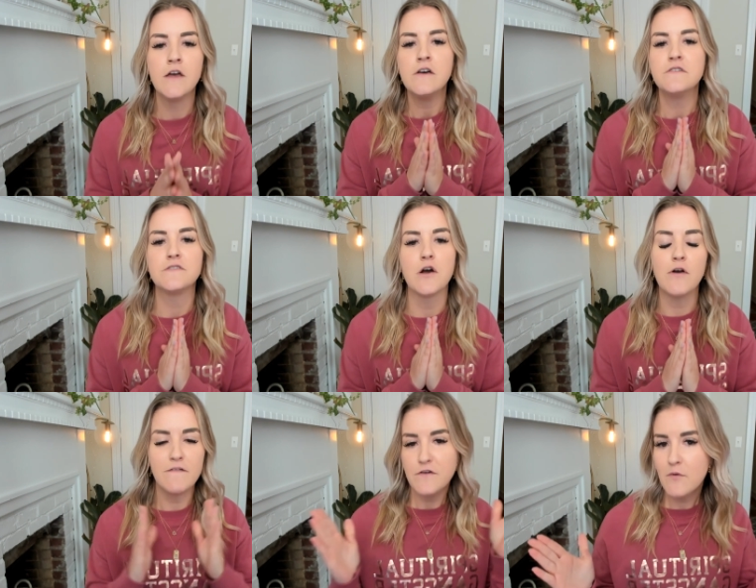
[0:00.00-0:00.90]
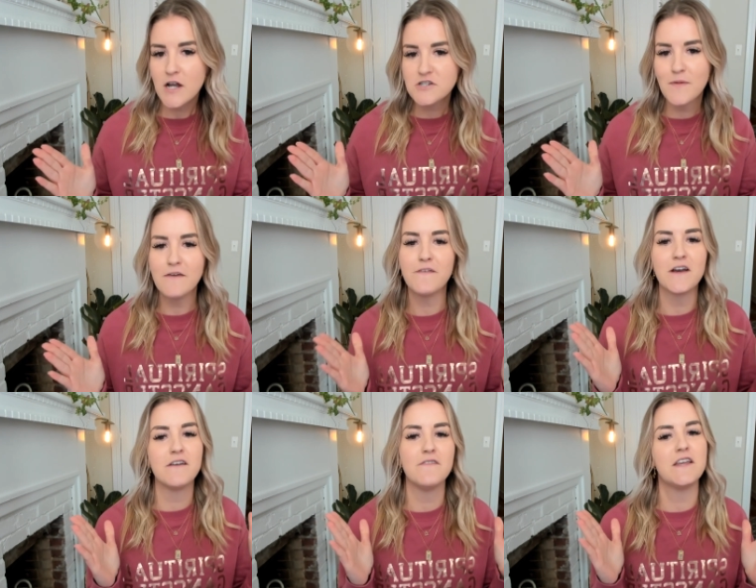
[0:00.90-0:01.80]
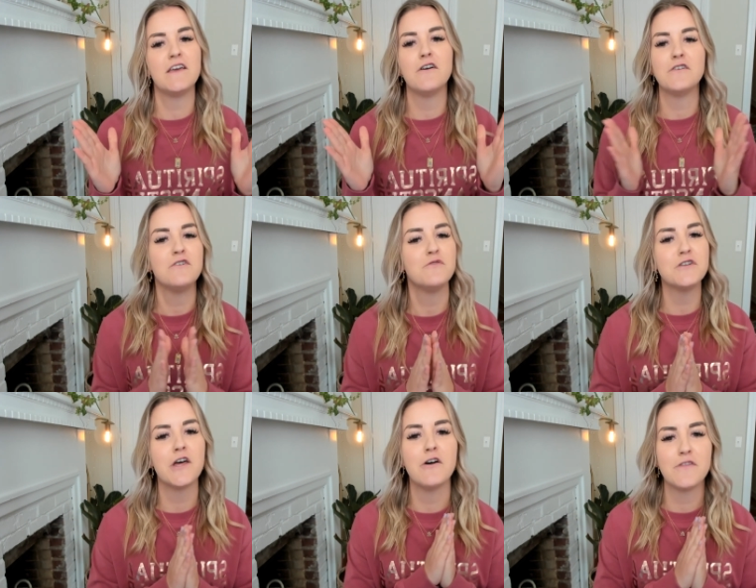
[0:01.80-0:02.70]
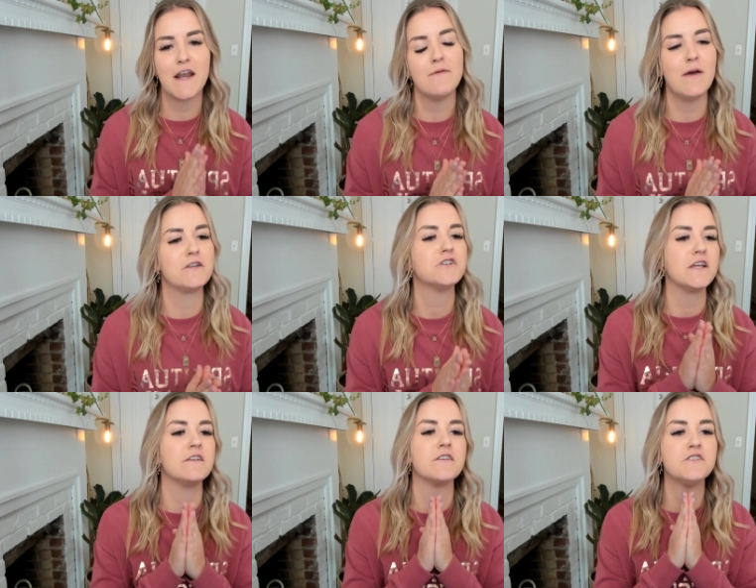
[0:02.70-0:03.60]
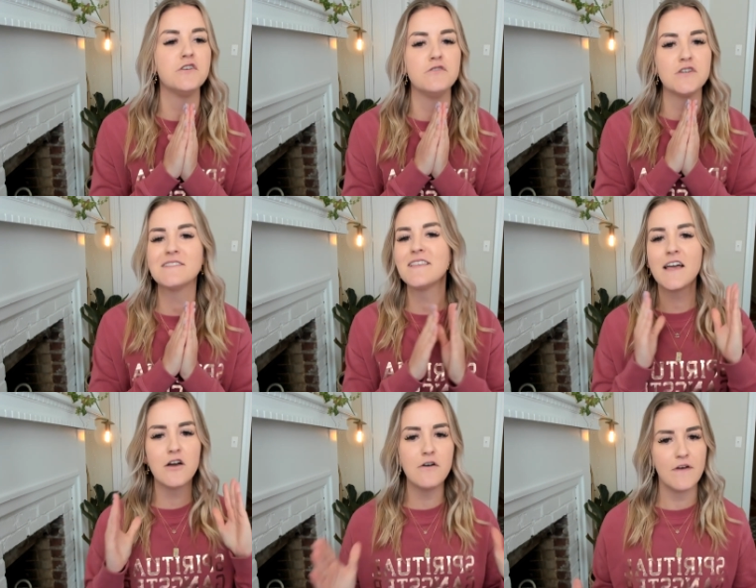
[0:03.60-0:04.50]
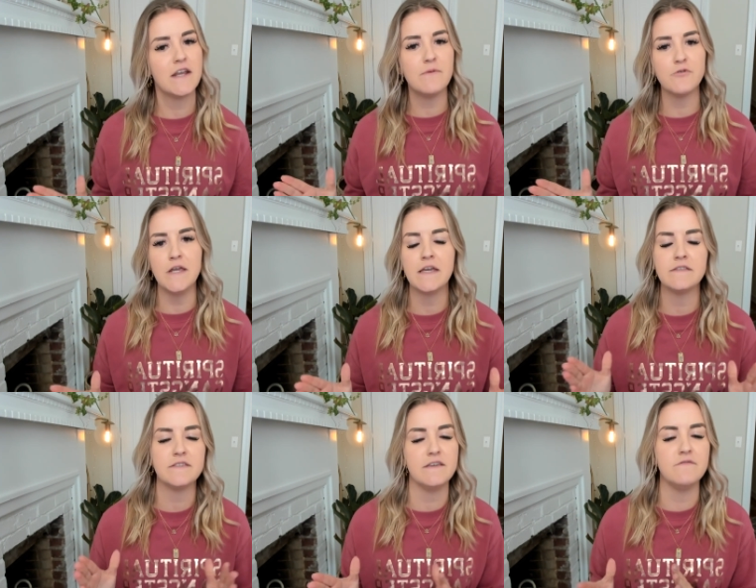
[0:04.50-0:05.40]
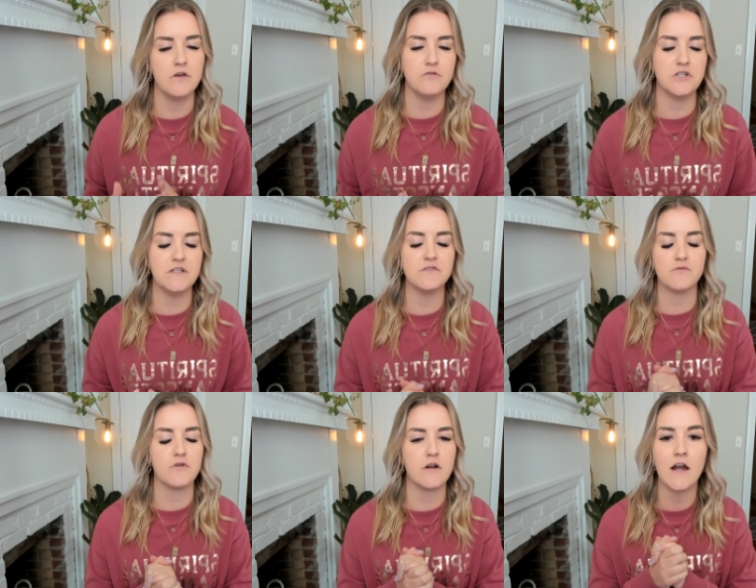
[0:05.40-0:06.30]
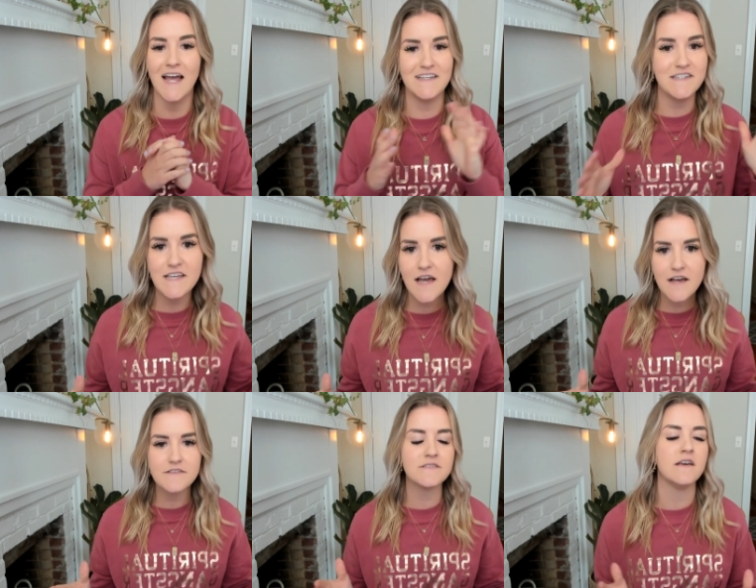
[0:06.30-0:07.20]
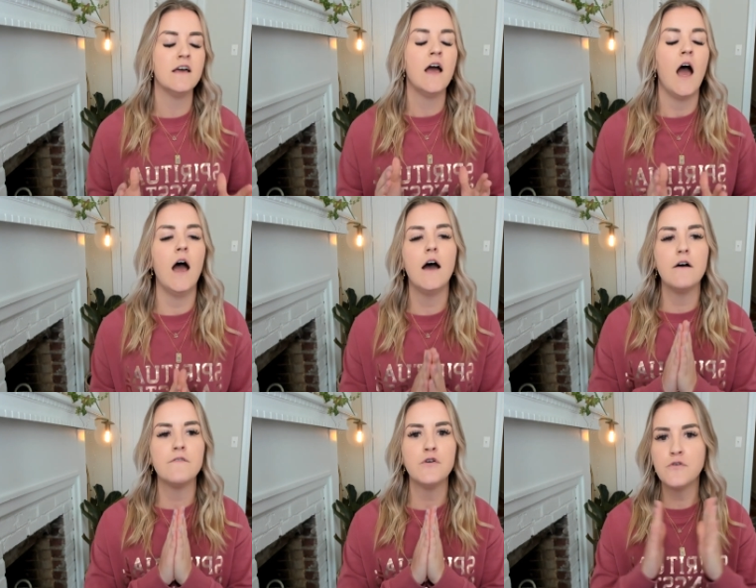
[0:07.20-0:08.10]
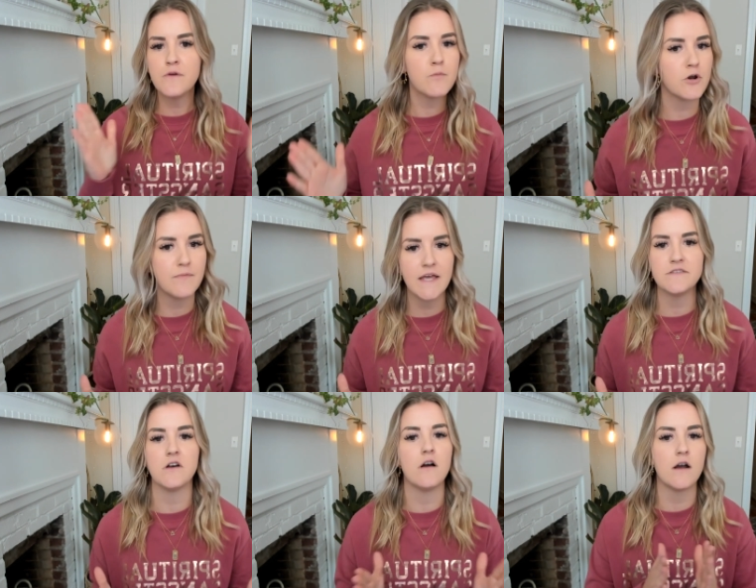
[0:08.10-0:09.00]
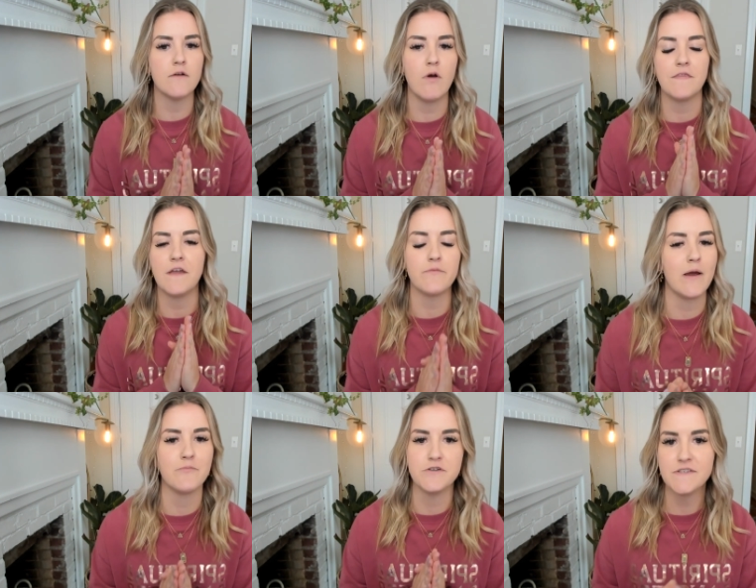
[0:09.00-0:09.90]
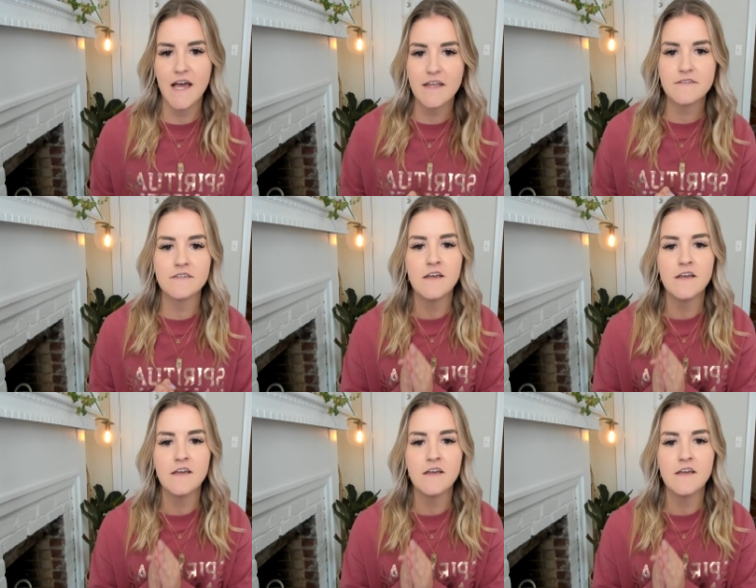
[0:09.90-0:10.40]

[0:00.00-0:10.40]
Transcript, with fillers: So, if you watch my fairy video, you will know that I mentioned to just let go of any preconceived notions or ideas of who the mermaids are and what they represent.